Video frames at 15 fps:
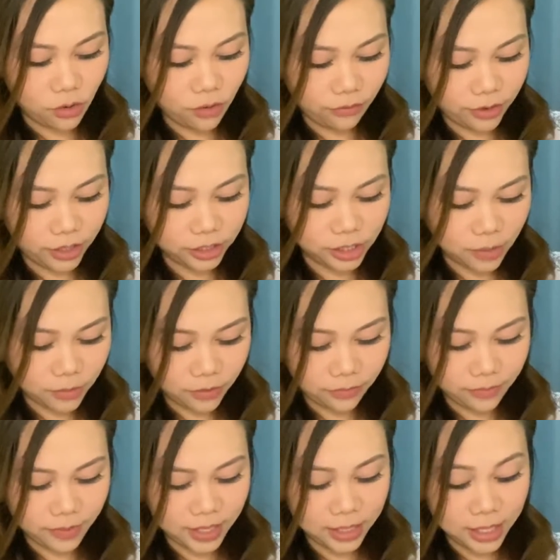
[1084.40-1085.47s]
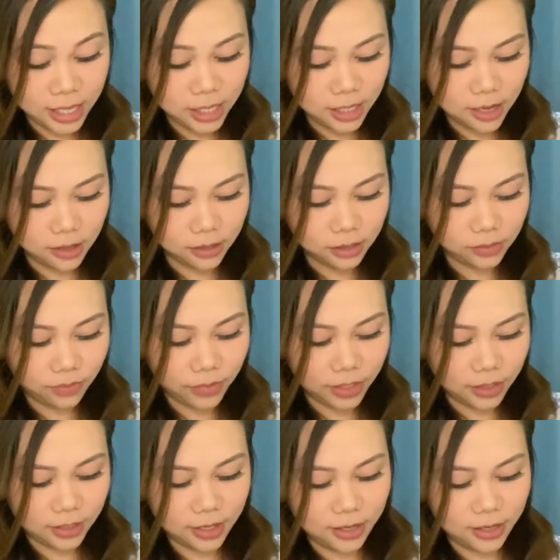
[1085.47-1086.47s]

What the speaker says: cover some of the details, but